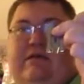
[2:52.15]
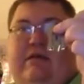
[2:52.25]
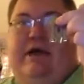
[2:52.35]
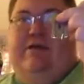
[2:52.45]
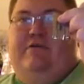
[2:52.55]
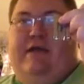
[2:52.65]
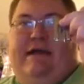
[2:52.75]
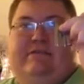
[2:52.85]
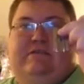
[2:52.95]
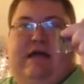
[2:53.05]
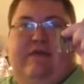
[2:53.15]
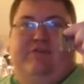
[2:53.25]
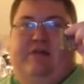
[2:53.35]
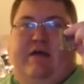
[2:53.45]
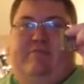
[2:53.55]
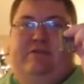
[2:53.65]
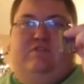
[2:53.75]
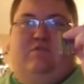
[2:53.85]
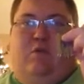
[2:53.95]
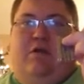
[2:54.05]
I know guys like the Leatherman
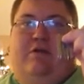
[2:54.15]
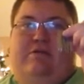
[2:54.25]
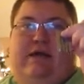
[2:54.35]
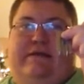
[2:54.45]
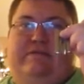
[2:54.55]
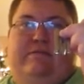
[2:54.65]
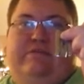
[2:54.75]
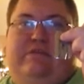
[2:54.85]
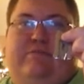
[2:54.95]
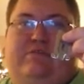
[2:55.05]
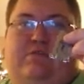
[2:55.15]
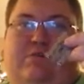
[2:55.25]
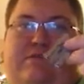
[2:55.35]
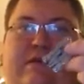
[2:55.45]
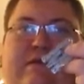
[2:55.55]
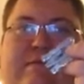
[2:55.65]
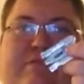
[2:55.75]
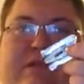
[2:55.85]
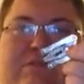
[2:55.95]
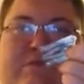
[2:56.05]
Squirt and like some of those other tools.
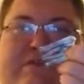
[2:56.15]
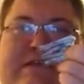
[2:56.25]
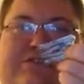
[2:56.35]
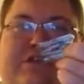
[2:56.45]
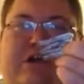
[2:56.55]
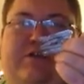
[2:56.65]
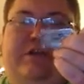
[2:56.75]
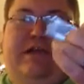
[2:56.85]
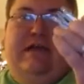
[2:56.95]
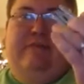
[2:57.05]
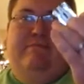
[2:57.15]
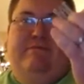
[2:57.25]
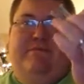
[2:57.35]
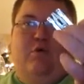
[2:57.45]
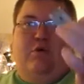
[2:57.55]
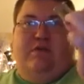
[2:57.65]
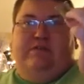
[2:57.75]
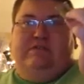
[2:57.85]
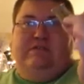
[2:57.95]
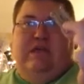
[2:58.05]
This one is actually called an M4
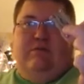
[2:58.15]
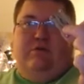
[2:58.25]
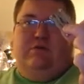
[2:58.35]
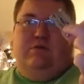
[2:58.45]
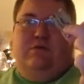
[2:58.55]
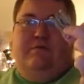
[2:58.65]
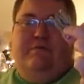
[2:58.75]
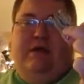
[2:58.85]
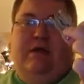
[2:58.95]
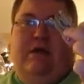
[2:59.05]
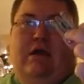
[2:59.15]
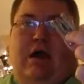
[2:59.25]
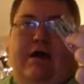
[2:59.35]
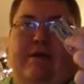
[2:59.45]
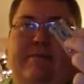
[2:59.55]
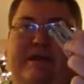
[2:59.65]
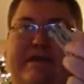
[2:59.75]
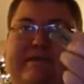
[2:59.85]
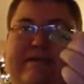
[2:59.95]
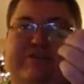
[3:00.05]
Saber tool. And
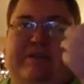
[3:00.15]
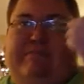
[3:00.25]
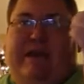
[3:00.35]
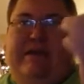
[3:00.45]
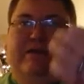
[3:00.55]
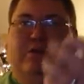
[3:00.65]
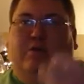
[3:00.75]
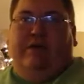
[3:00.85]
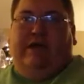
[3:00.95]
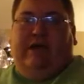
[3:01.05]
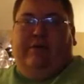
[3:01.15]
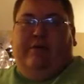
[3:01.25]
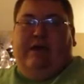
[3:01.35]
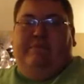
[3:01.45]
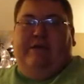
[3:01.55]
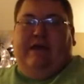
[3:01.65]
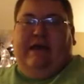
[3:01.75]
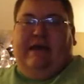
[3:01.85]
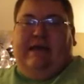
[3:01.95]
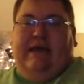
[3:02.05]
it's actually made to go on a key ring, but it
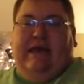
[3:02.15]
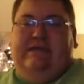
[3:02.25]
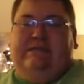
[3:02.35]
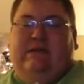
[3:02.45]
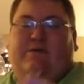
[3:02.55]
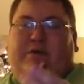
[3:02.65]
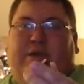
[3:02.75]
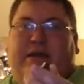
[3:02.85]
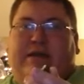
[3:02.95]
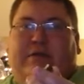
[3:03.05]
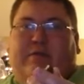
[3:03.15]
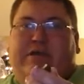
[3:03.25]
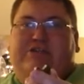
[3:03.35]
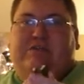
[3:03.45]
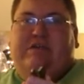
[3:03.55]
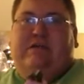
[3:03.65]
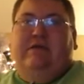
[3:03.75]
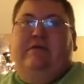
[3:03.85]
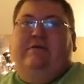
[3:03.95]
had a case that went around it originally.